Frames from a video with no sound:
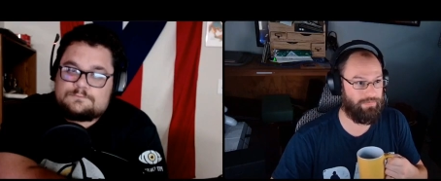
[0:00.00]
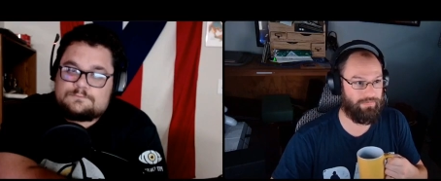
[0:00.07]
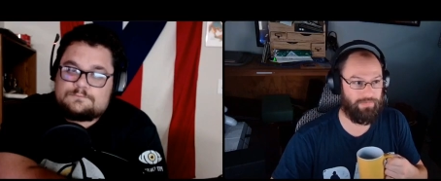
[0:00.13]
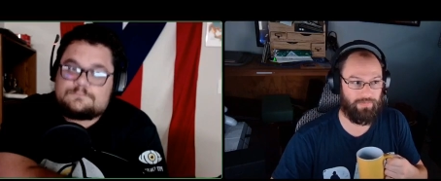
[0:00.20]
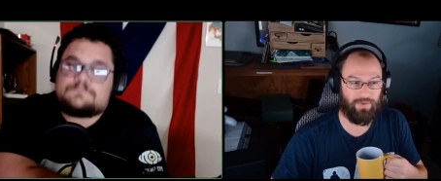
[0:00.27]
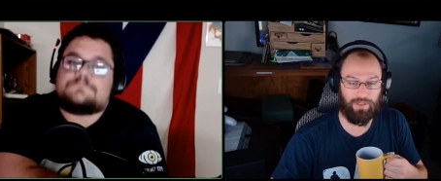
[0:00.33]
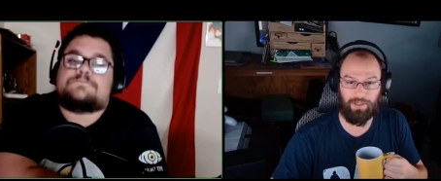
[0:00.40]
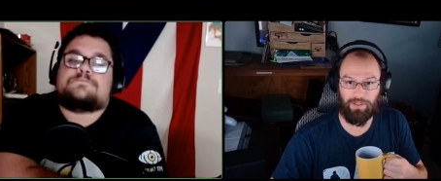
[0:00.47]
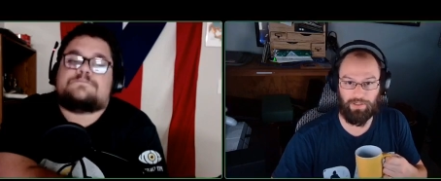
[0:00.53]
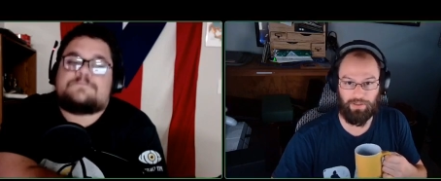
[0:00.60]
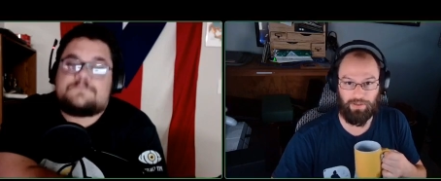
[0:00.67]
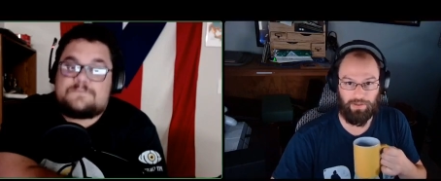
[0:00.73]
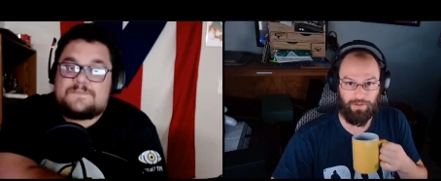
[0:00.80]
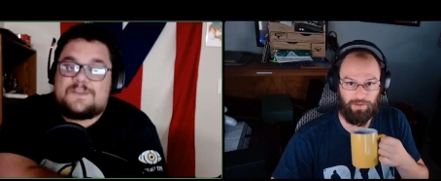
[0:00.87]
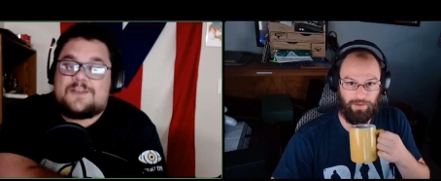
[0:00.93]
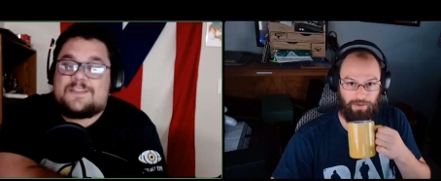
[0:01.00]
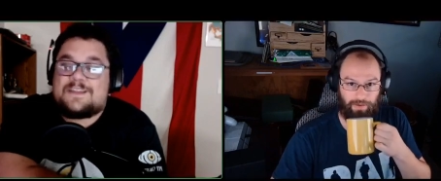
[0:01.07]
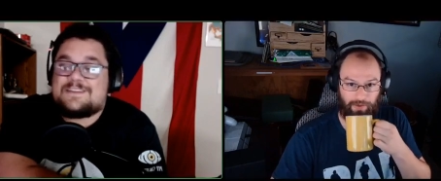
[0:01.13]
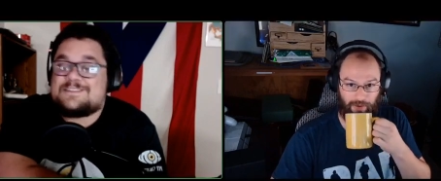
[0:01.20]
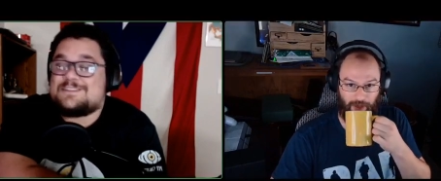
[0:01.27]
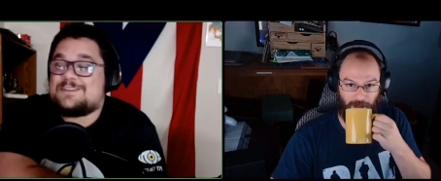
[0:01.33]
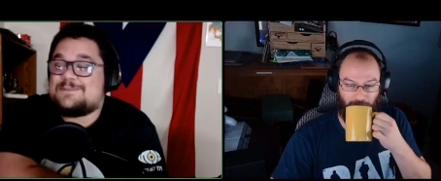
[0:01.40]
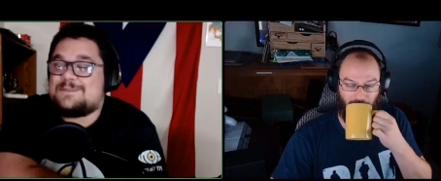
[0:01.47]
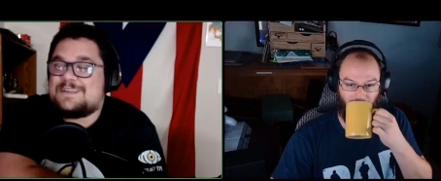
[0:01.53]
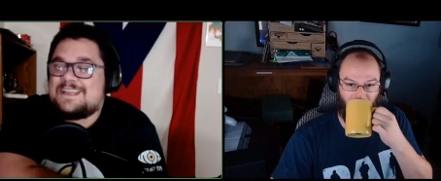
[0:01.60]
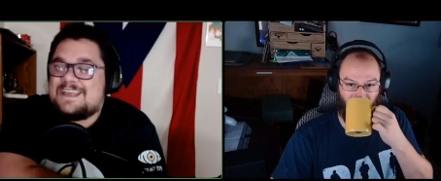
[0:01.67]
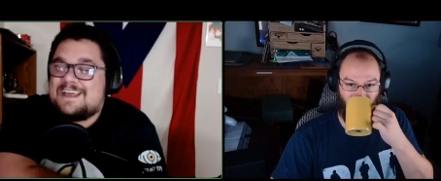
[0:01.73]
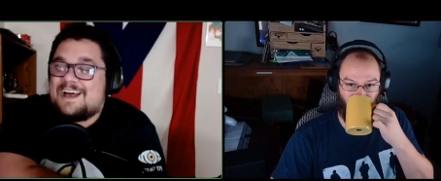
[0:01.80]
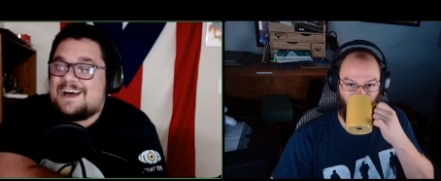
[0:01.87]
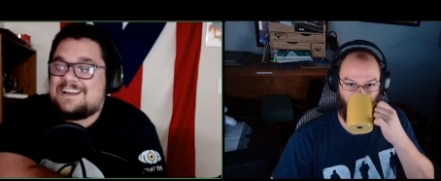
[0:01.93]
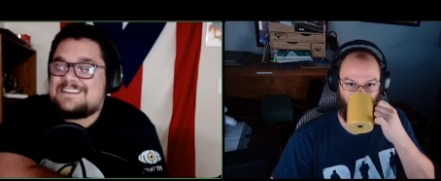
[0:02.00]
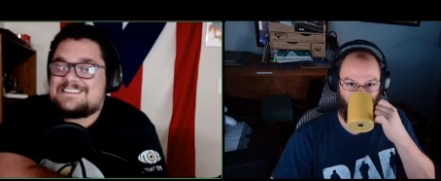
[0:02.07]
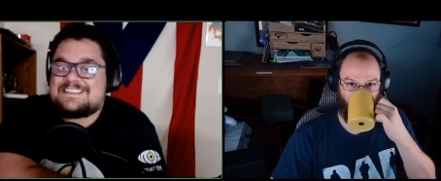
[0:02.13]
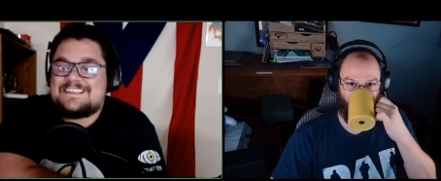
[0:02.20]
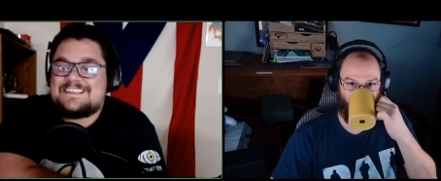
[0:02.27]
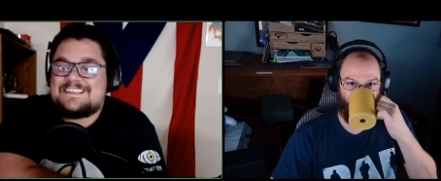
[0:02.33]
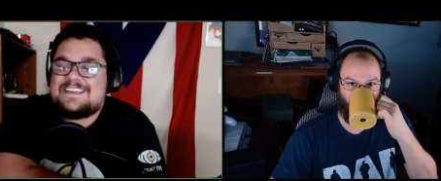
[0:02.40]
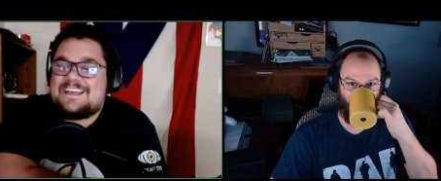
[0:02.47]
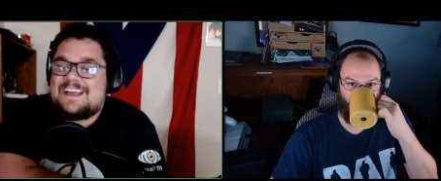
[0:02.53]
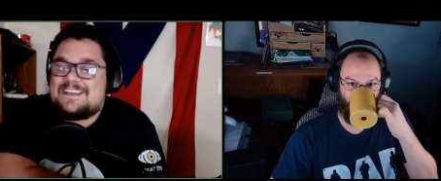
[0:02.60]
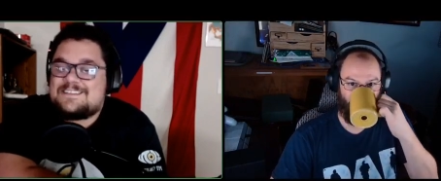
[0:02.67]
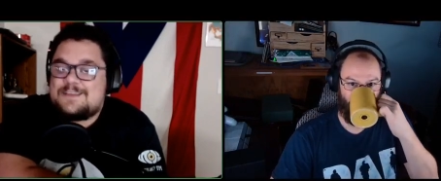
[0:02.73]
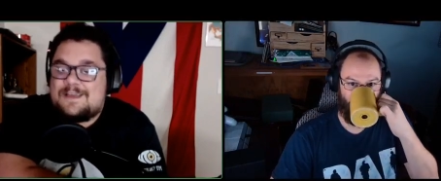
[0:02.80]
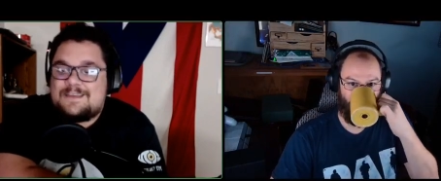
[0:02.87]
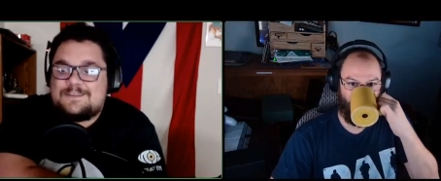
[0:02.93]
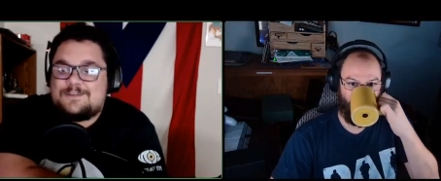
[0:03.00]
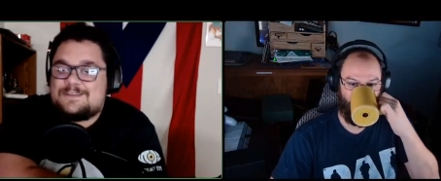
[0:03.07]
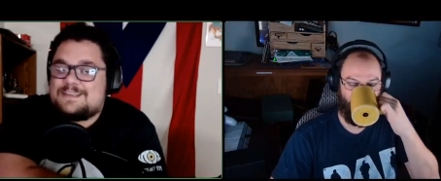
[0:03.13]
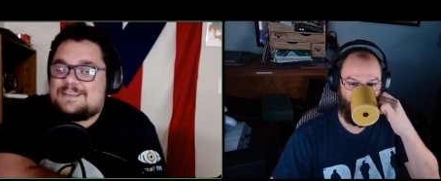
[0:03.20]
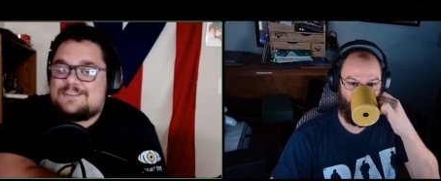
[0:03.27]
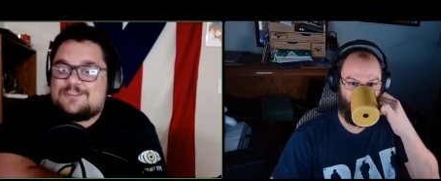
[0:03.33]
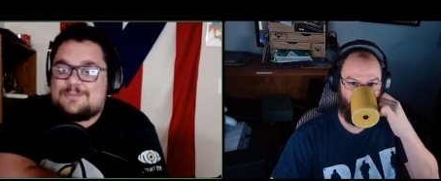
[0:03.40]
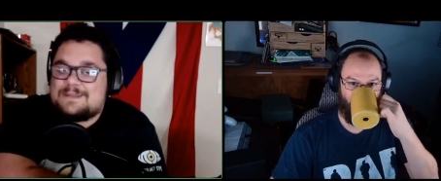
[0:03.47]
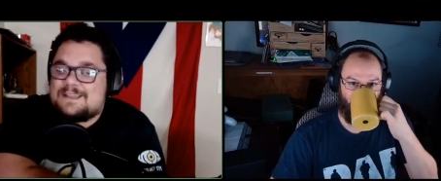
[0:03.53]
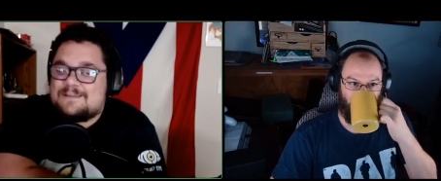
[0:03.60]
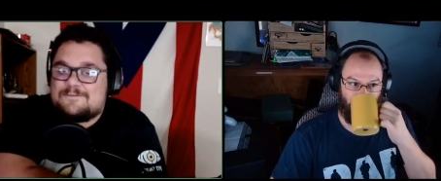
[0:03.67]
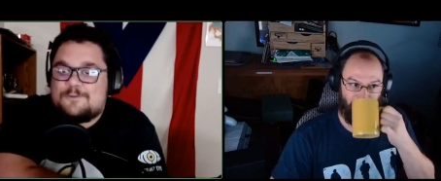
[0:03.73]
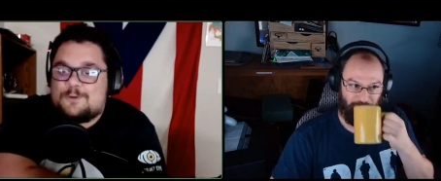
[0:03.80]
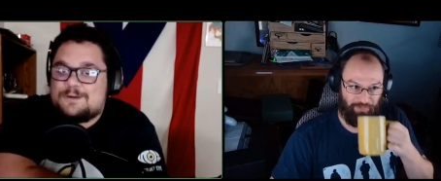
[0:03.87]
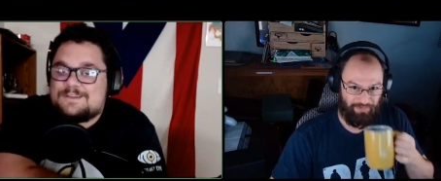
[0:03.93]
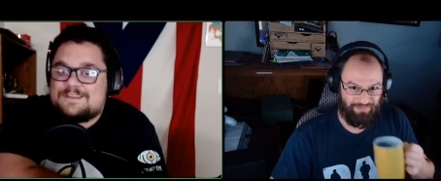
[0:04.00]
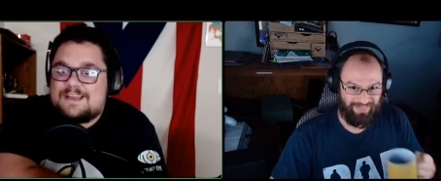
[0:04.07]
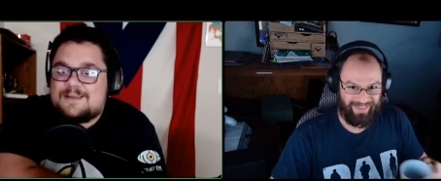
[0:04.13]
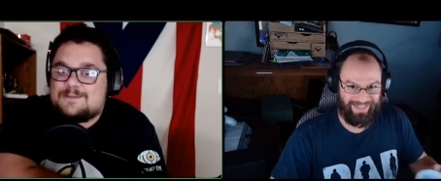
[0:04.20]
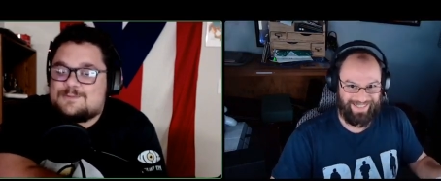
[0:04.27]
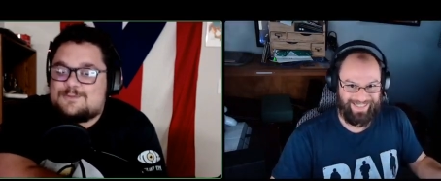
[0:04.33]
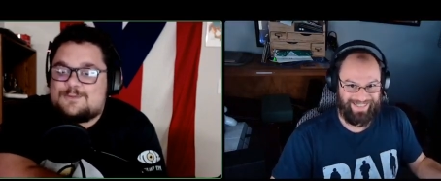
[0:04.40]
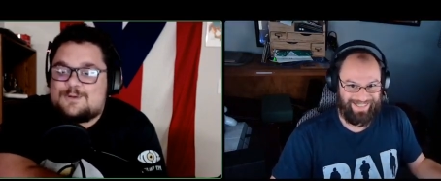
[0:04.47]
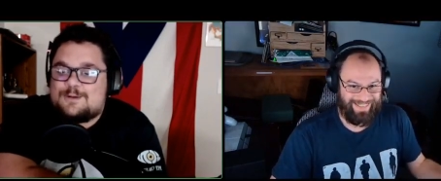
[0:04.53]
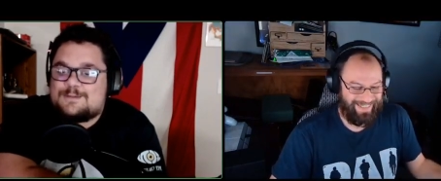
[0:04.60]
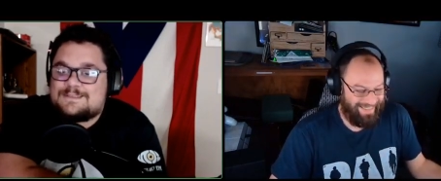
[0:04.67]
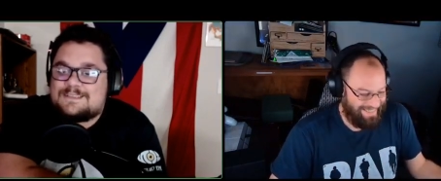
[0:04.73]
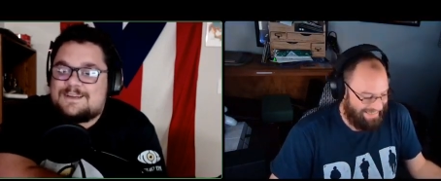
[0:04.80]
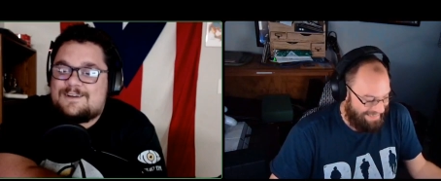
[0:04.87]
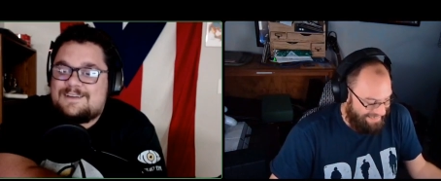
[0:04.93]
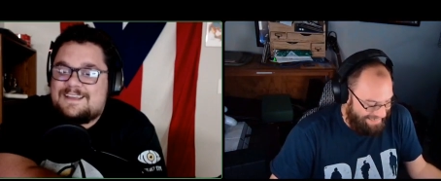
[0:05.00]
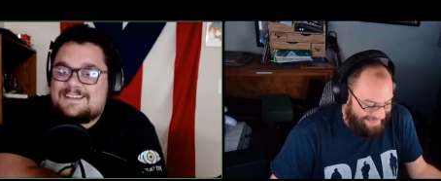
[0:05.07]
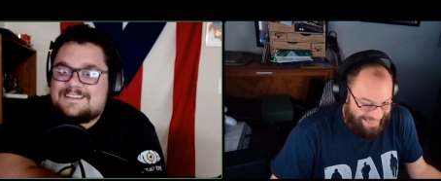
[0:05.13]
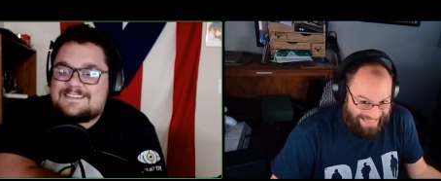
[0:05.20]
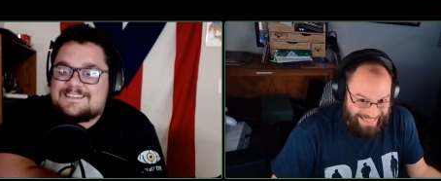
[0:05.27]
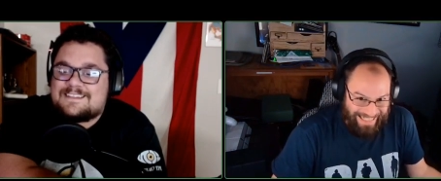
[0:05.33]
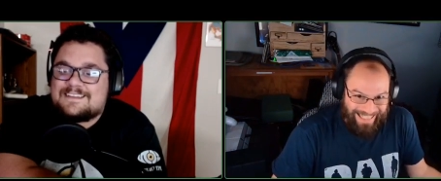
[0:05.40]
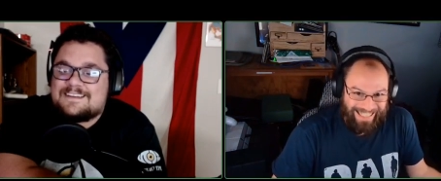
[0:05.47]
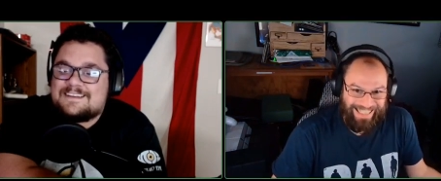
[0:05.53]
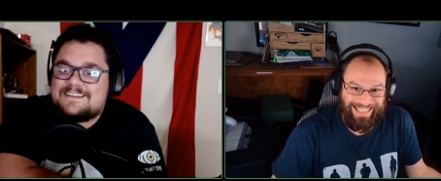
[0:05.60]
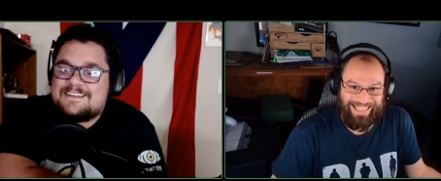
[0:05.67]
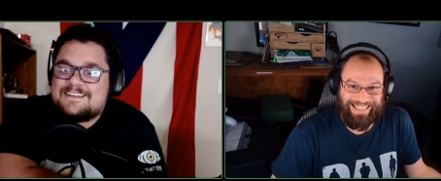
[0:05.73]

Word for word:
Speaker 1: Mm. No, that is a good one. Honestly, I saw you did it to me like forty times before I was like, oh yeah, that's a thing.